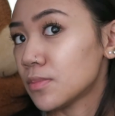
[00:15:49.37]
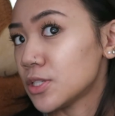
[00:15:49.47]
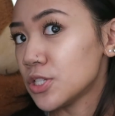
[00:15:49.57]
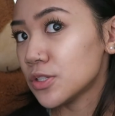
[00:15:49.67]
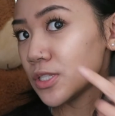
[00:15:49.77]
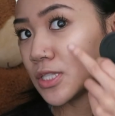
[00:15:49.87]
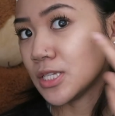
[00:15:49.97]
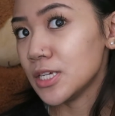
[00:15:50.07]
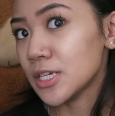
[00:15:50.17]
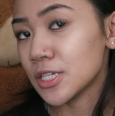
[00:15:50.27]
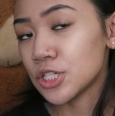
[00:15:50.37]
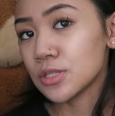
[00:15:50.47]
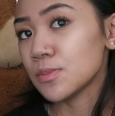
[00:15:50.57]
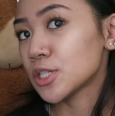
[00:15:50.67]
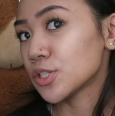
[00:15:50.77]
but do you see it
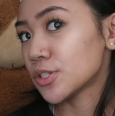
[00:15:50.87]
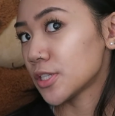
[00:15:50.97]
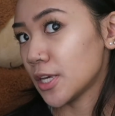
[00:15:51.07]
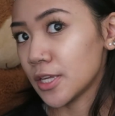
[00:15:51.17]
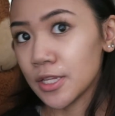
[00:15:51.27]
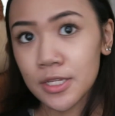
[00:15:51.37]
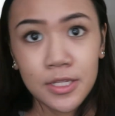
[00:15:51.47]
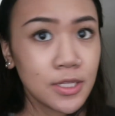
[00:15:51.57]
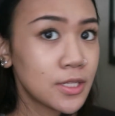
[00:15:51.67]
just makes your skin